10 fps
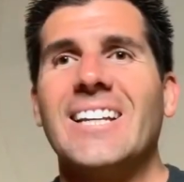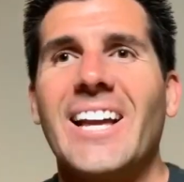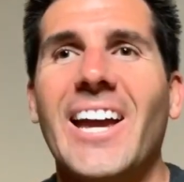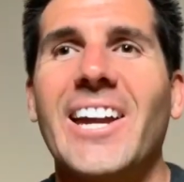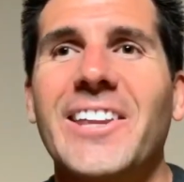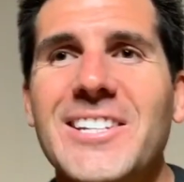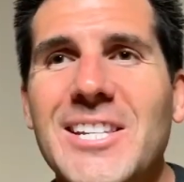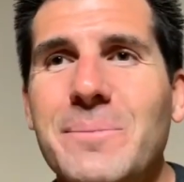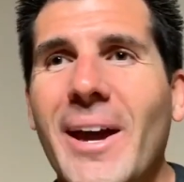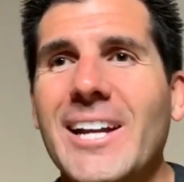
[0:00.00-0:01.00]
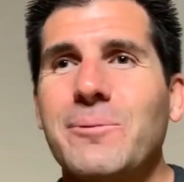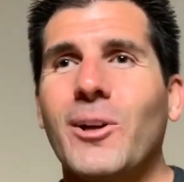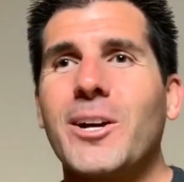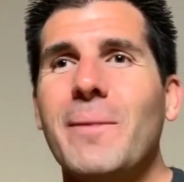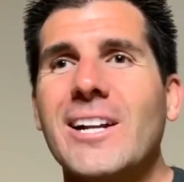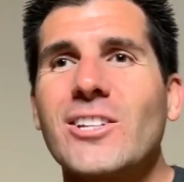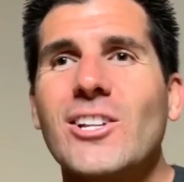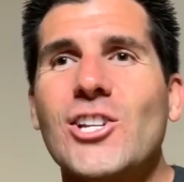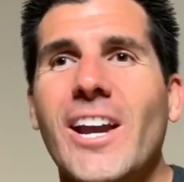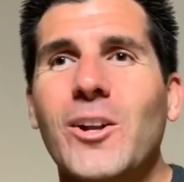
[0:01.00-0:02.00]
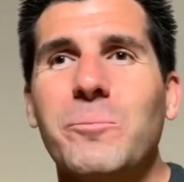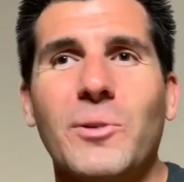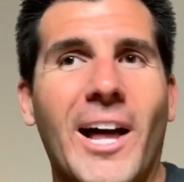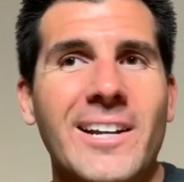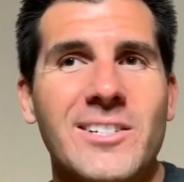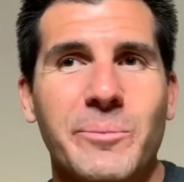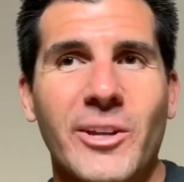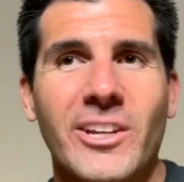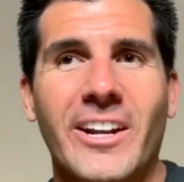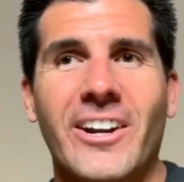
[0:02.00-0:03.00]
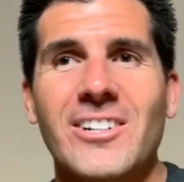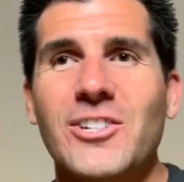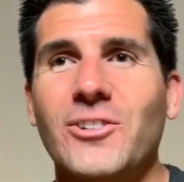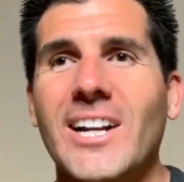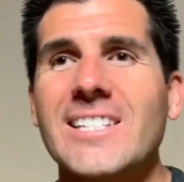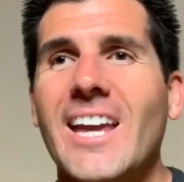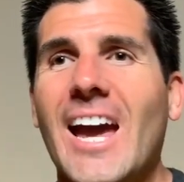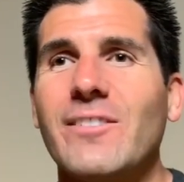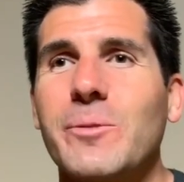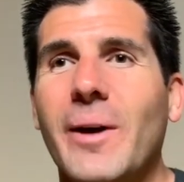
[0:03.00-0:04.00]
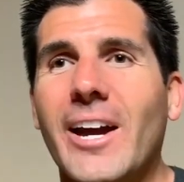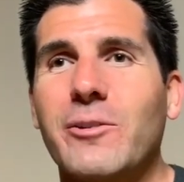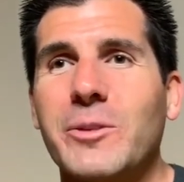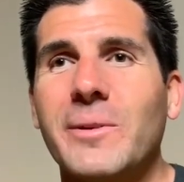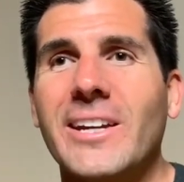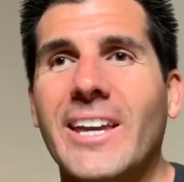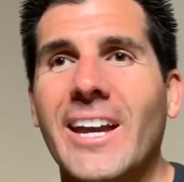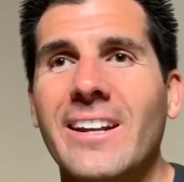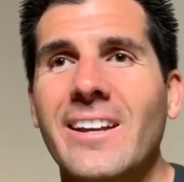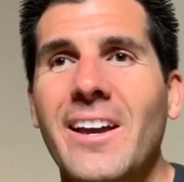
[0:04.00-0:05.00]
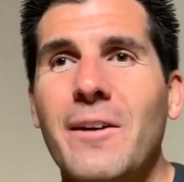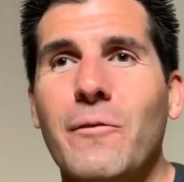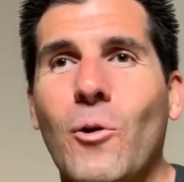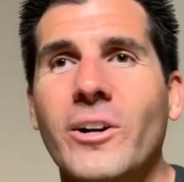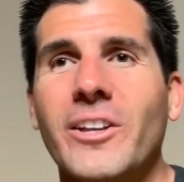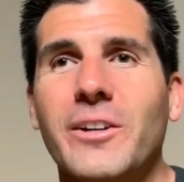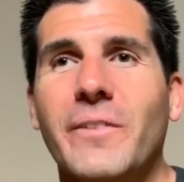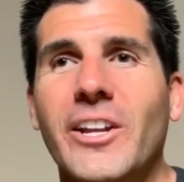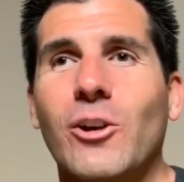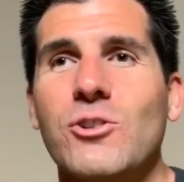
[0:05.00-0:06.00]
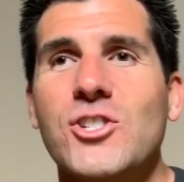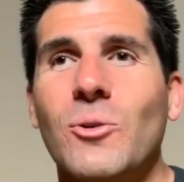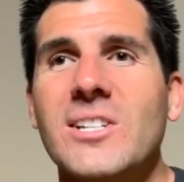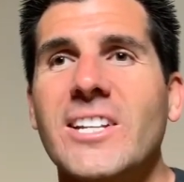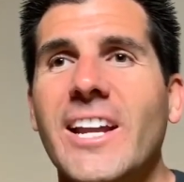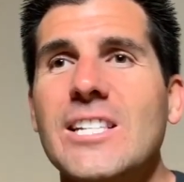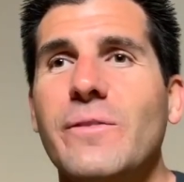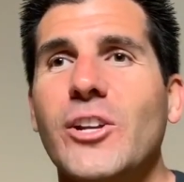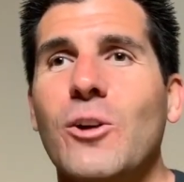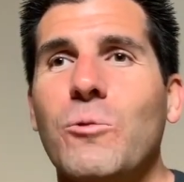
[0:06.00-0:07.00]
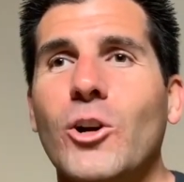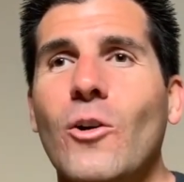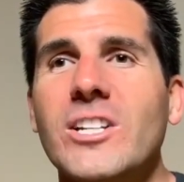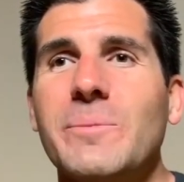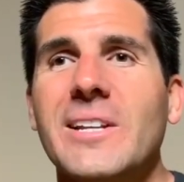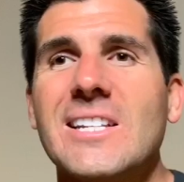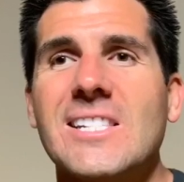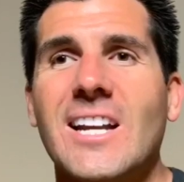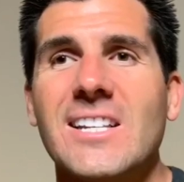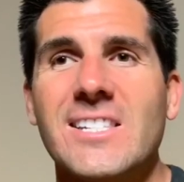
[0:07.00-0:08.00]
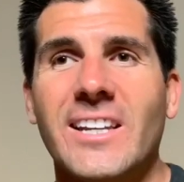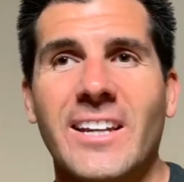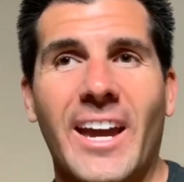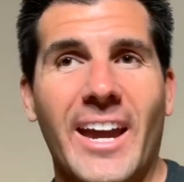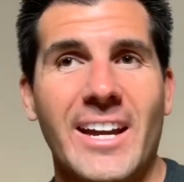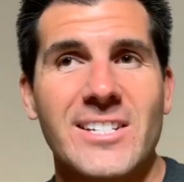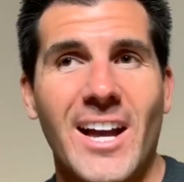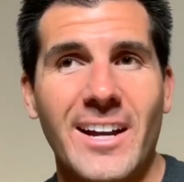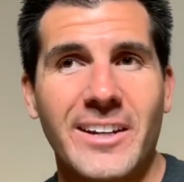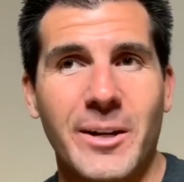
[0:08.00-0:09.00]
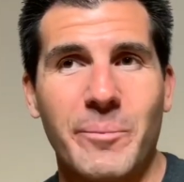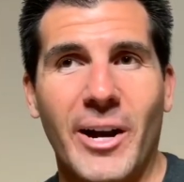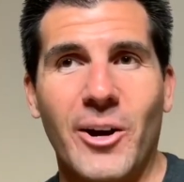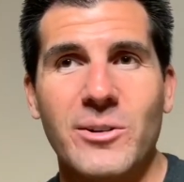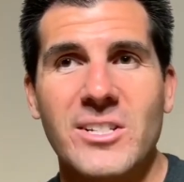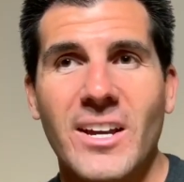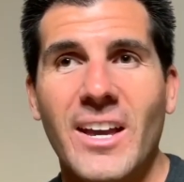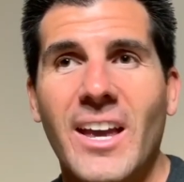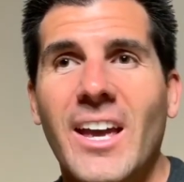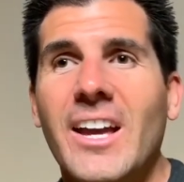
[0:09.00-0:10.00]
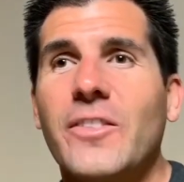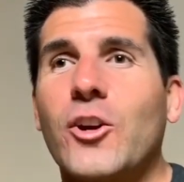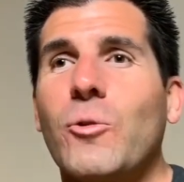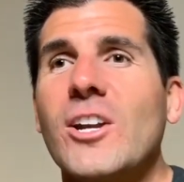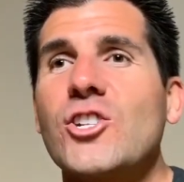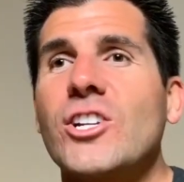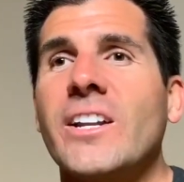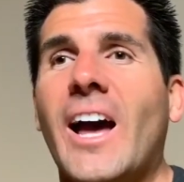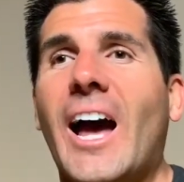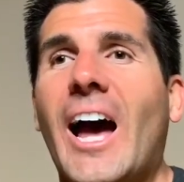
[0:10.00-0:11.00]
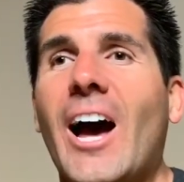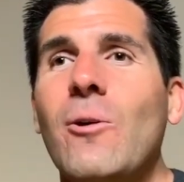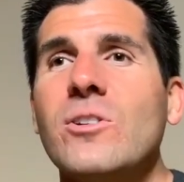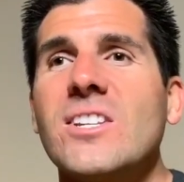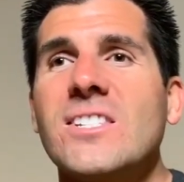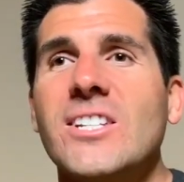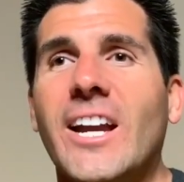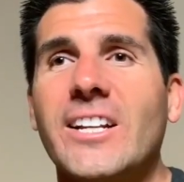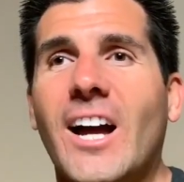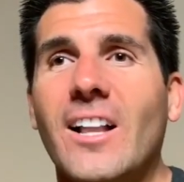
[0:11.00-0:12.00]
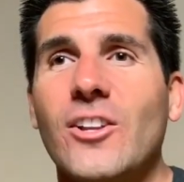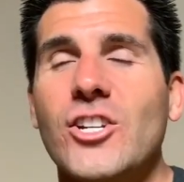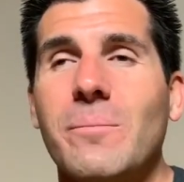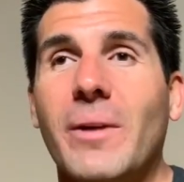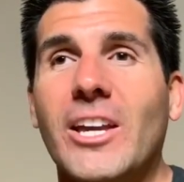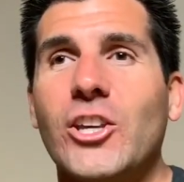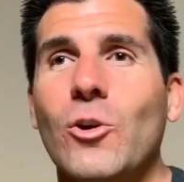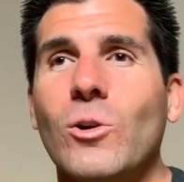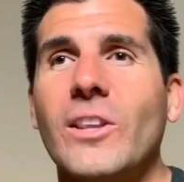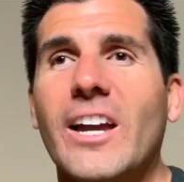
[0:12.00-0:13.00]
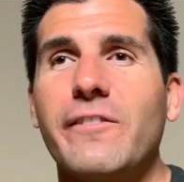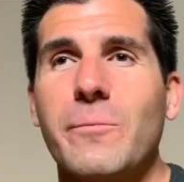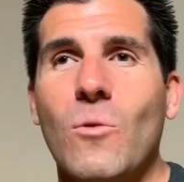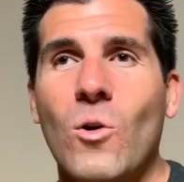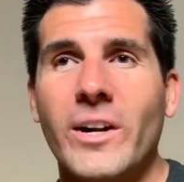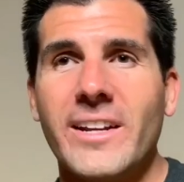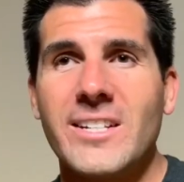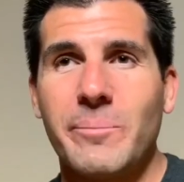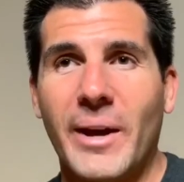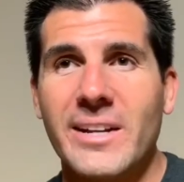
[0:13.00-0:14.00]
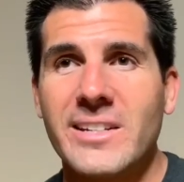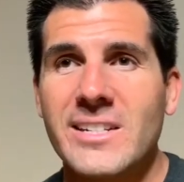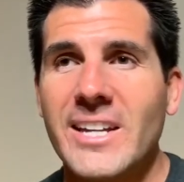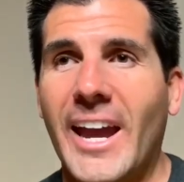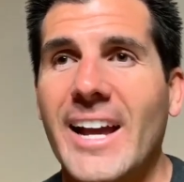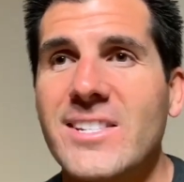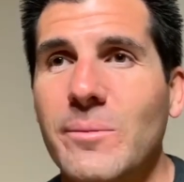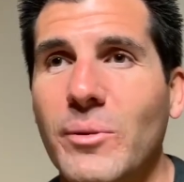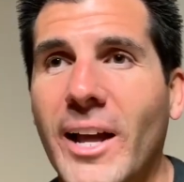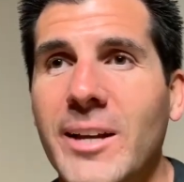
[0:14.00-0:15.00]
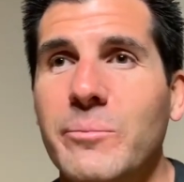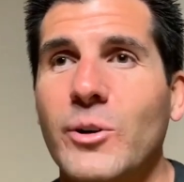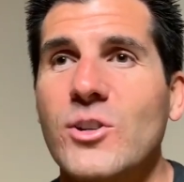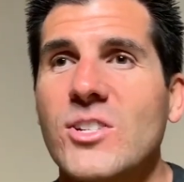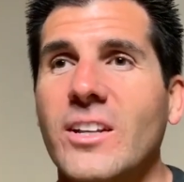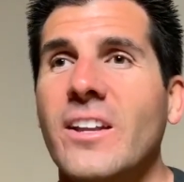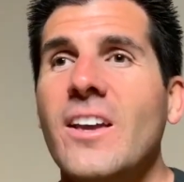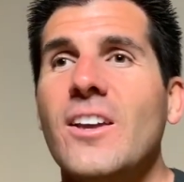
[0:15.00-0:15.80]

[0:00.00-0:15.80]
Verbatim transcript: Hey, this is Matt. Welcome back to the channel, Blind to Billionaire. It's great to have you back with me again for another video. So in today's video, we're going to be discussing and talking about the question, how does technology make your life more independent as a blind person?